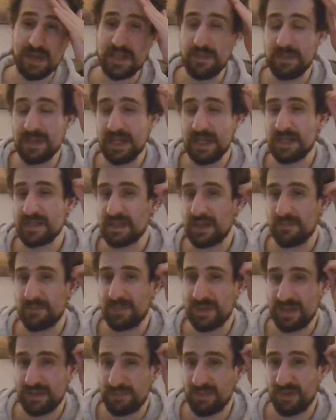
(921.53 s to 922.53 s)
eliminated some
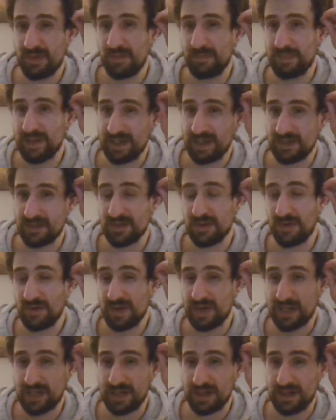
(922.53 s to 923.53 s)
people, big
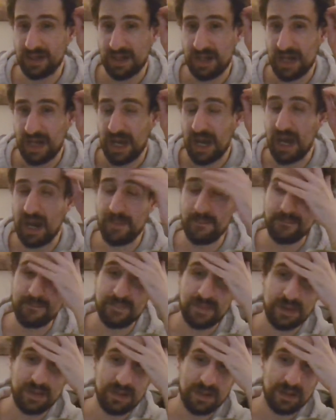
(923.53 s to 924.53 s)
annoying.
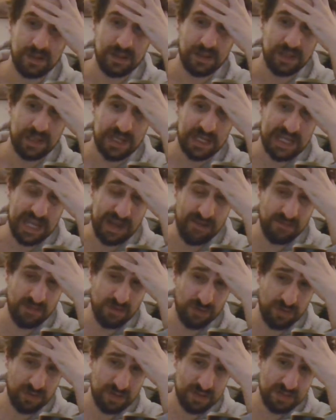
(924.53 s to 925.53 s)
Kevin
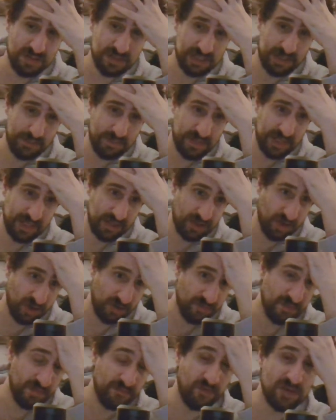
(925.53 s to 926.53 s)
Owens eliminated
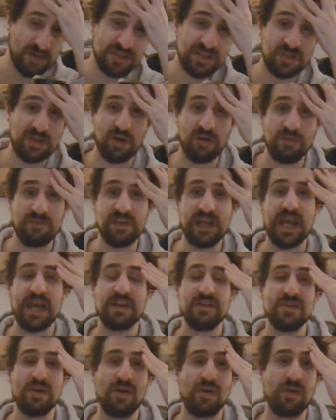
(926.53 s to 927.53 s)
Kofi. Unfortunately, Kofi
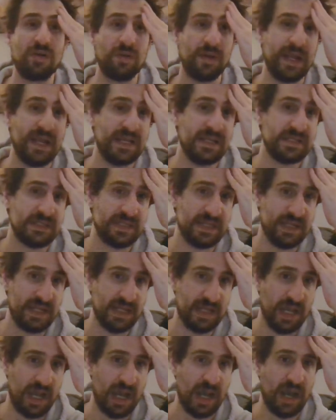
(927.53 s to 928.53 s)
had no
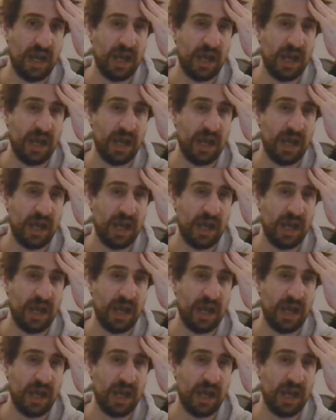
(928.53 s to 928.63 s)
crazy